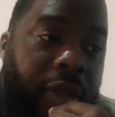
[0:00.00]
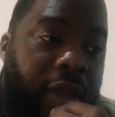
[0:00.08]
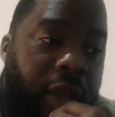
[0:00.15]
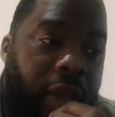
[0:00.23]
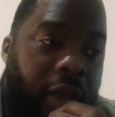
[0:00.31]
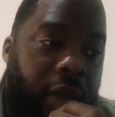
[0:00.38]
and
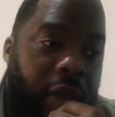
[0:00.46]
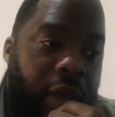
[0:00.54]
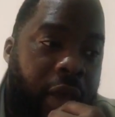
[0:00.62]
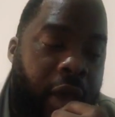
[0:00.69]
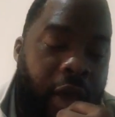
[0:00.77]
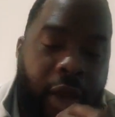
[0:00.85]
think.
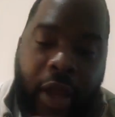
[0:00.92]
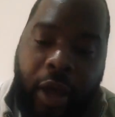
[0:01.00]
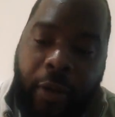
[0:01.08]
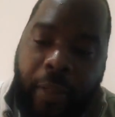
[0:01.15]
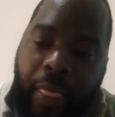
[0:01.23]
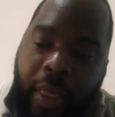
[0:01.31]

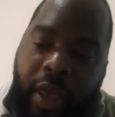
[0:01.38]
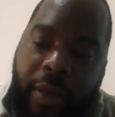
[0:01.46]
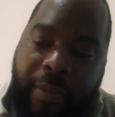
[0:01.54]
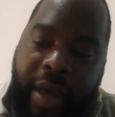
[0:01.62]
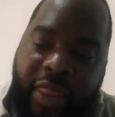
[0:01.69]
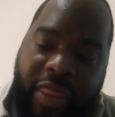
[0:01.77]
Now,
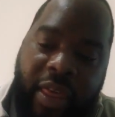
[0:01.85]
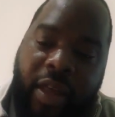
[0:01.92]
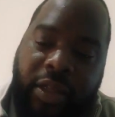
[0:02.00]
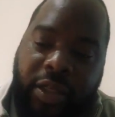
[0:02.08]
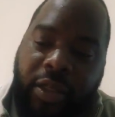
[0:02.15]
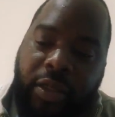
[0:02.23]
in my
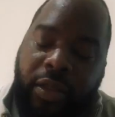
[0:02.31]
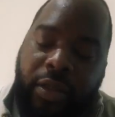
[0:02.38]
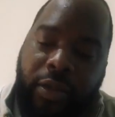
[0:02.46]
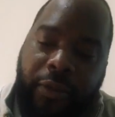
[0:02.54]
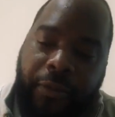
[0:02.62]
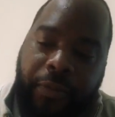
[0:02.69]

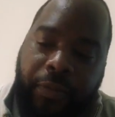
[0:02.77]
30s,